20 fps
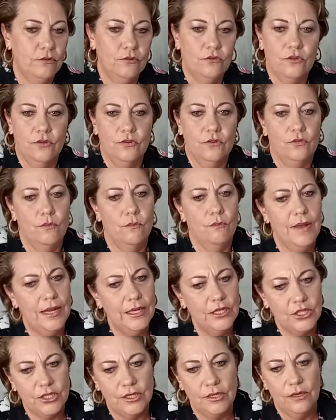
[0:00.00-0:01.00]

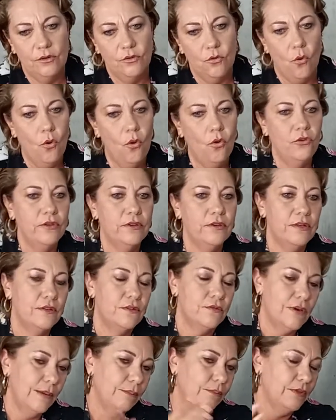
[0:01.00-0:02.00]
transformation and all the
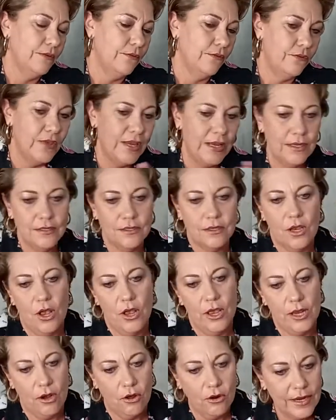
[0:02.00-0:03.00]
disruptive things
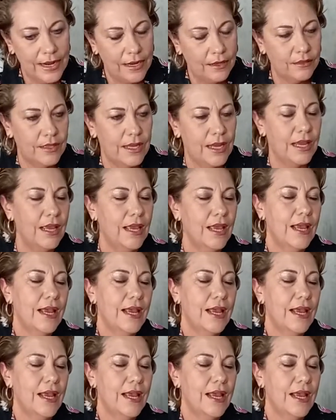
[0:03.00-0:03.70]
going on out there.